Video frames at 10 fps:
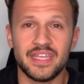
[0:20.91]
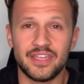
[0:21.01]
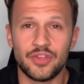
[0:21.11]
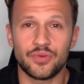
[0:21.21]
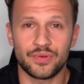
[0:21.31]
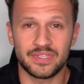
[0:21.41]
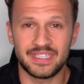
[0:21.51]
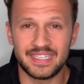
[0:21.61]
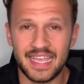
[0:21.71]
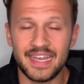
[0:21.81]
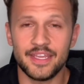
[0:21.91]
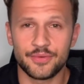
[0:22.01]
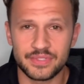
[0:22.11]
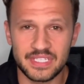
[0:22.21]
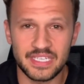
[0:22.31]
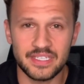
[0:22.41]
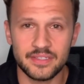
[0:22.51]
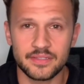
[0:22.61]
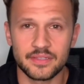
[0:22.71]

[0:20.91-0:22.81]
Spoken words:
in your daily routine,